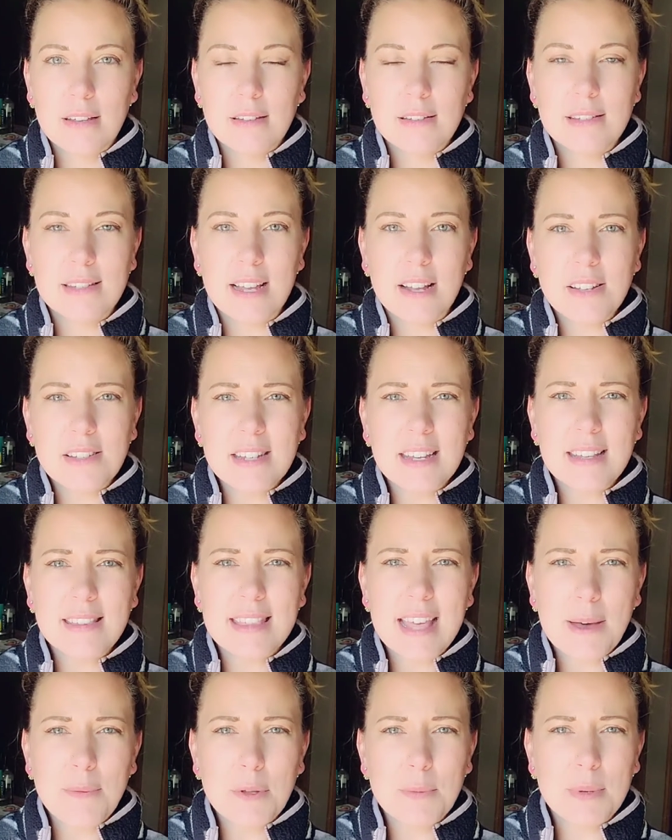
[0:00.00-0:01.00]
Sounds like
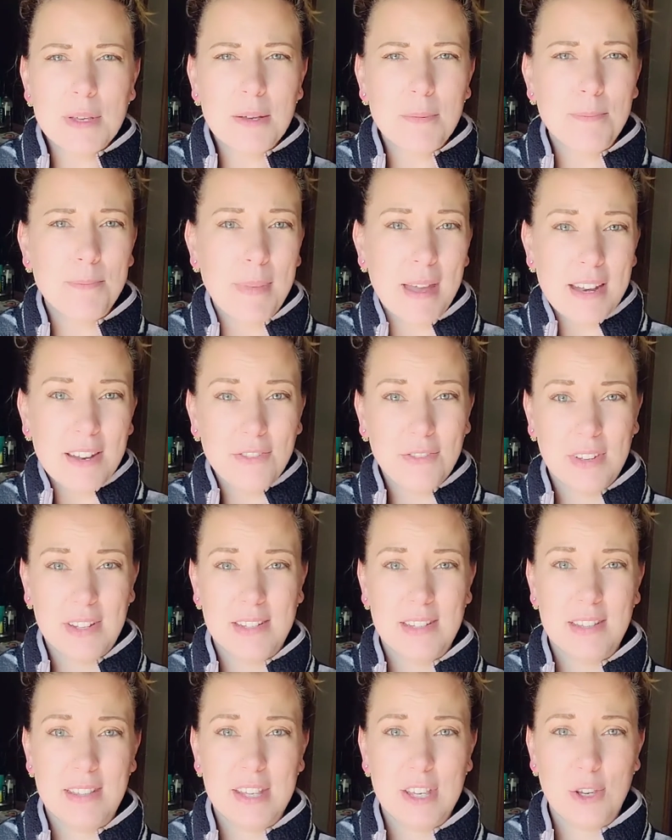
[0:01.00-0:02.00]
that would be a benefit
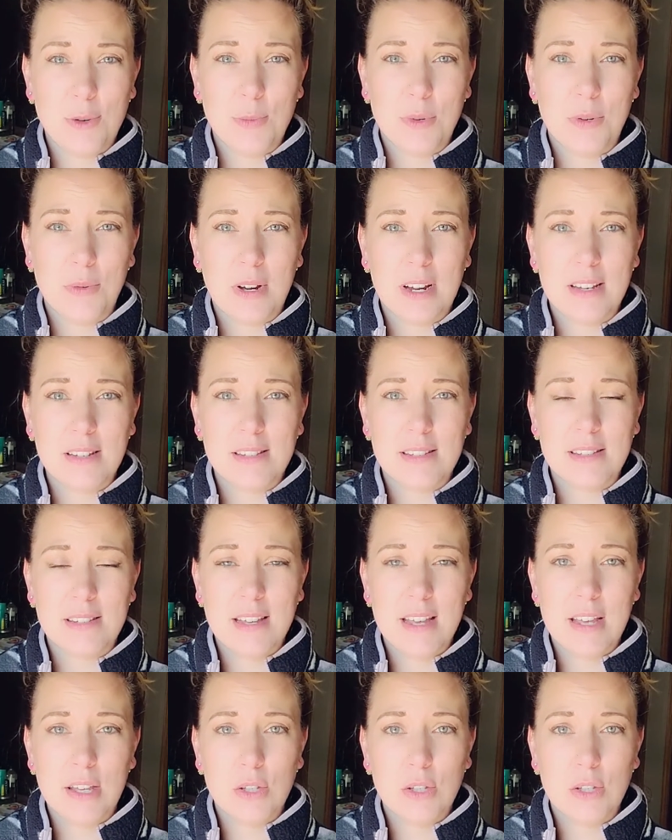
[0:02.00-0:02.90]
to the human race.